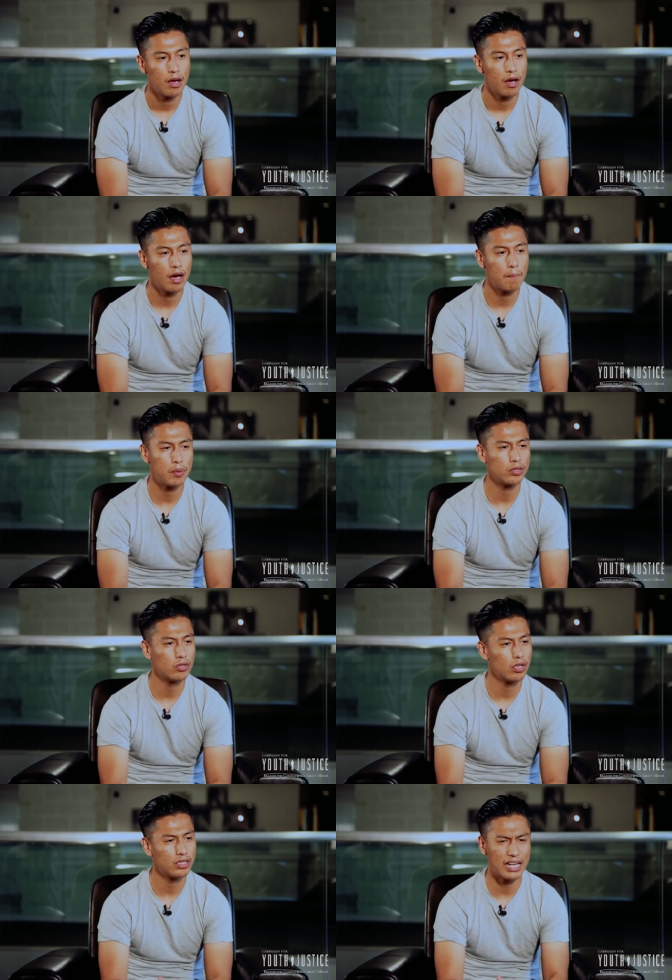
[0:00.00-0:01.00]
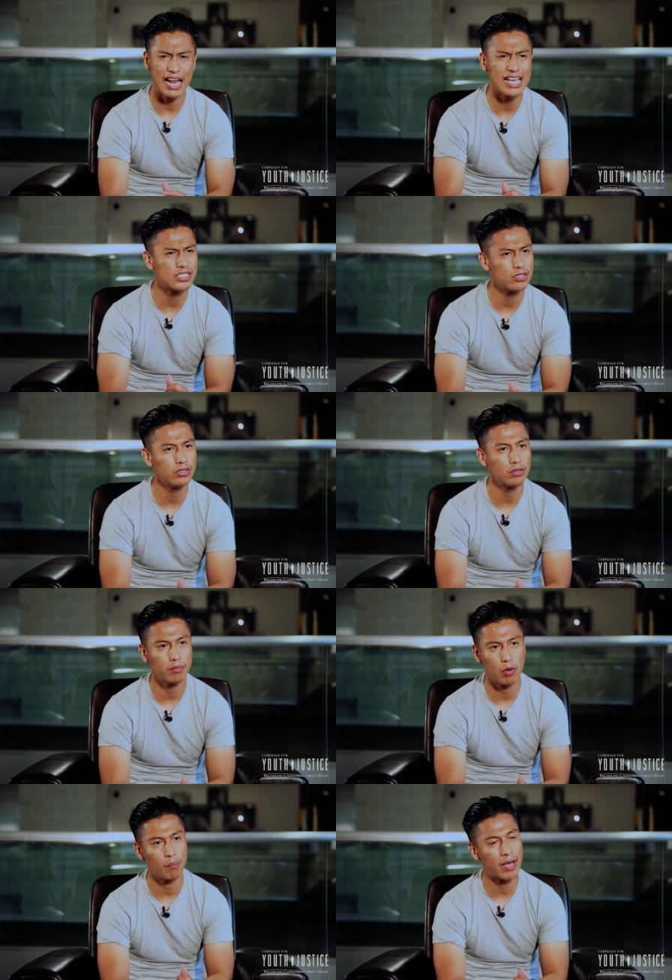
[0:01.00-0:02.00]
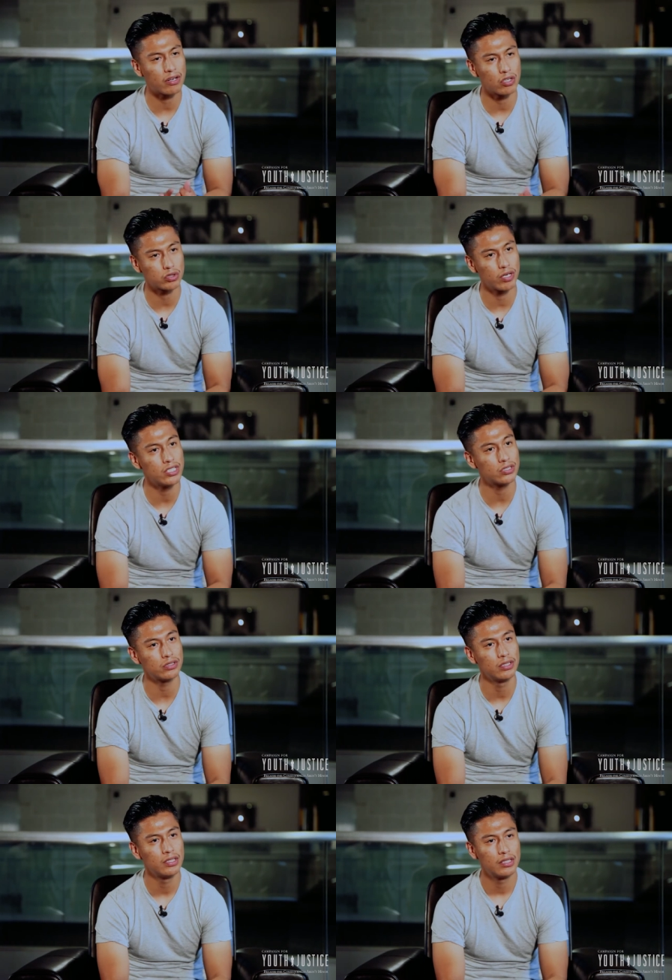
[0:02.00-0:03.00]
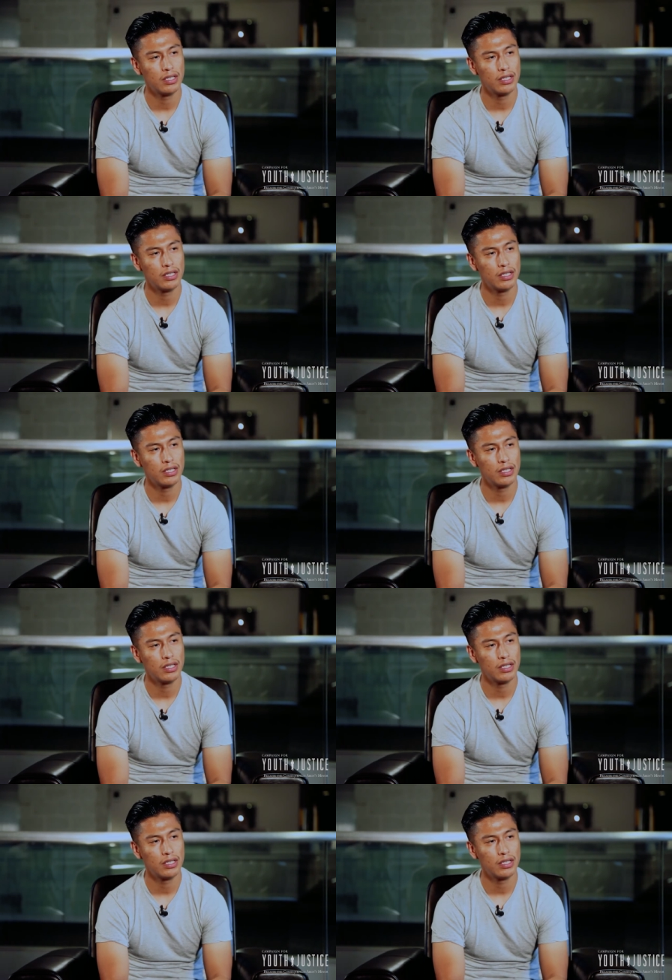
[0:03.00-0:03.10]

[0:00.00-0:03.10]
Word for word: uh, but you know, in the last year of my incarceration,